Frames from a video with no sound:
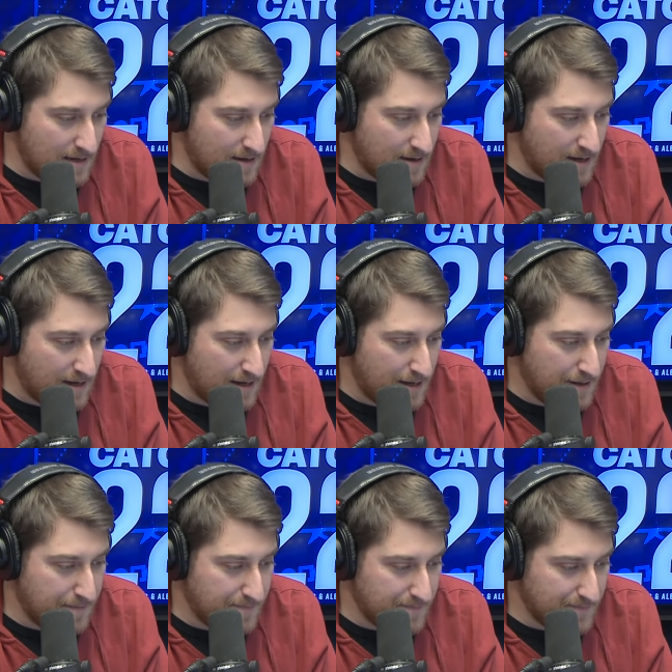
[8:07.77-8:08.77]

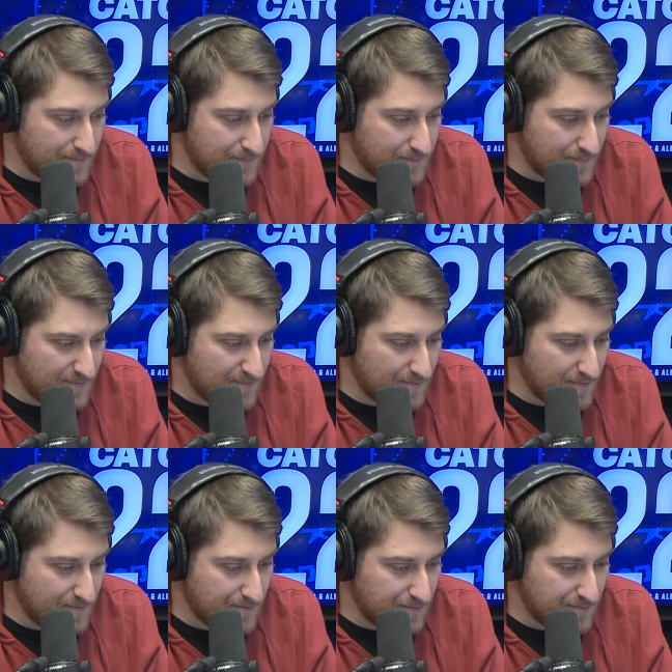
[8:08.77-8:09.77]
Um,
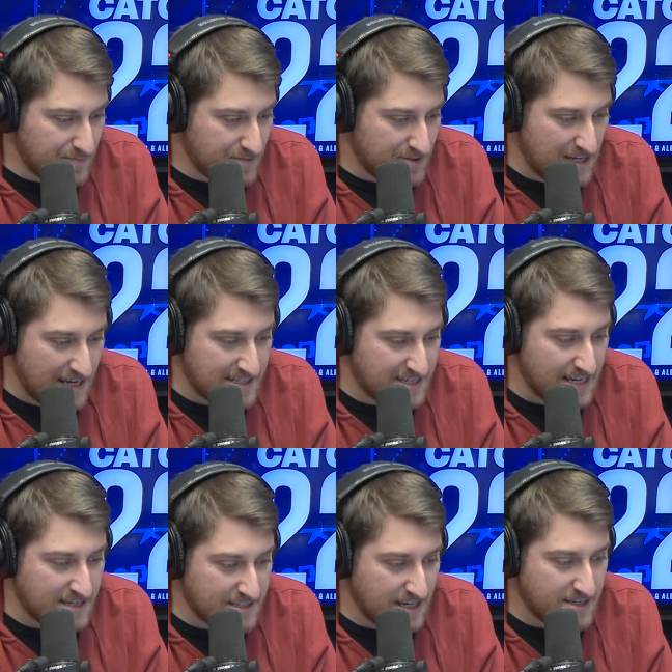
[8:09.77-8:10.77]
it's not good. It's
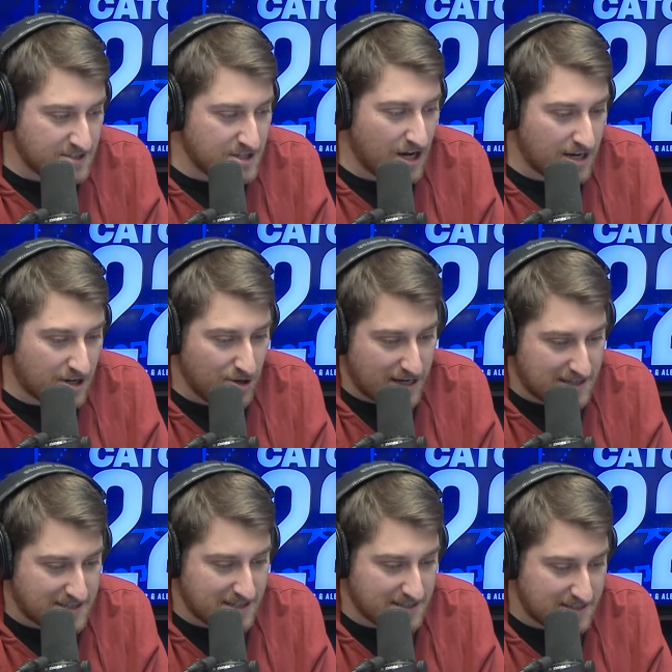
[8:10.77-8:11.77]
it's it's not good.
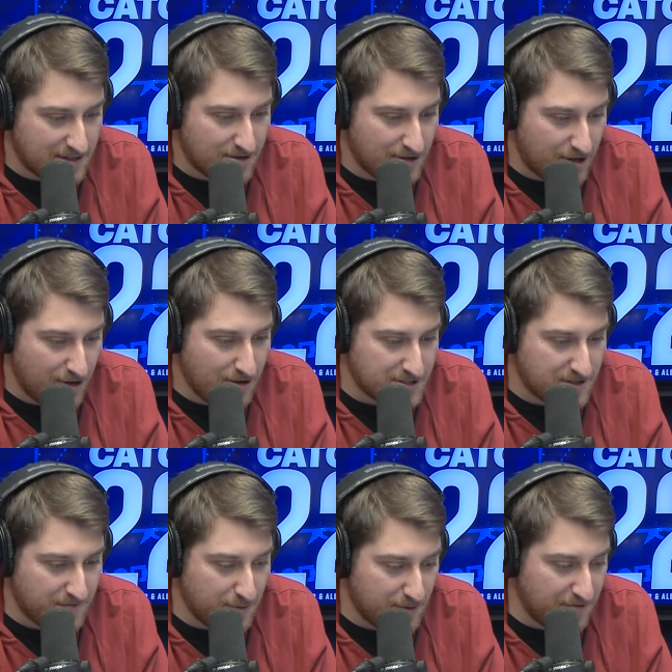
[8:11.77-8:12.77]
It's considered a curse
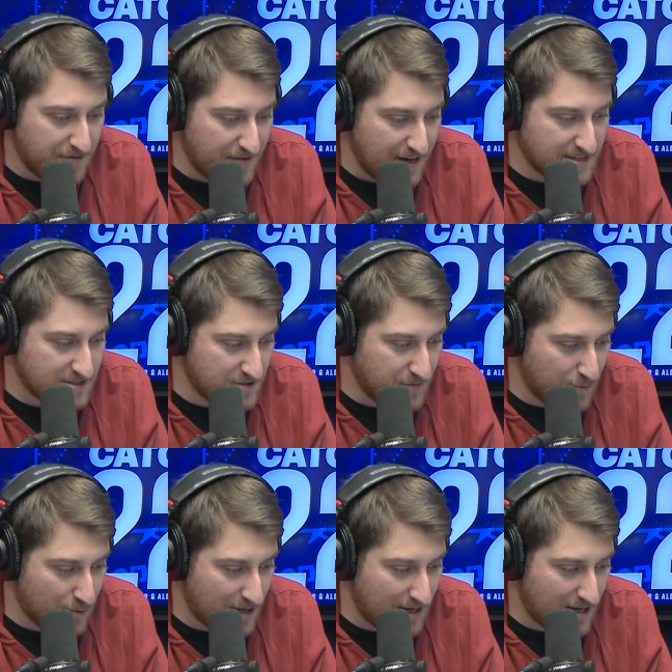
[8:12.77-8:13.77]
if you have the fastest
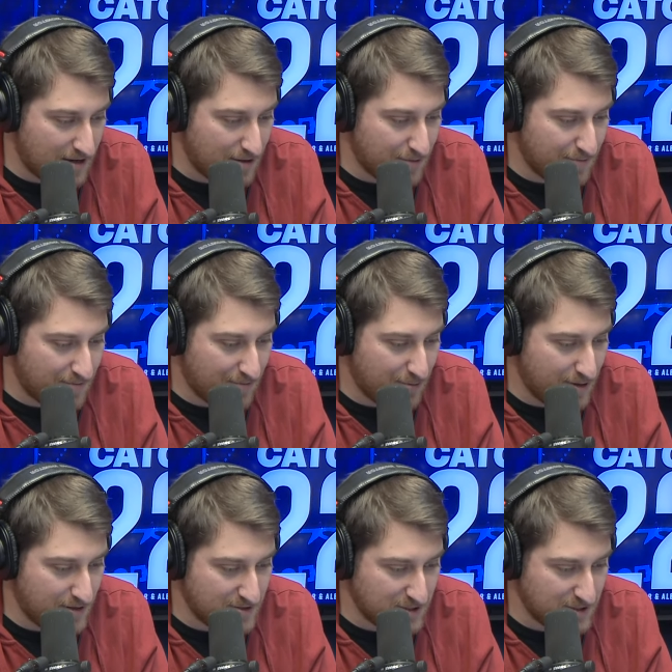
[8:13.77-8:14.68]
40. I got to go through here.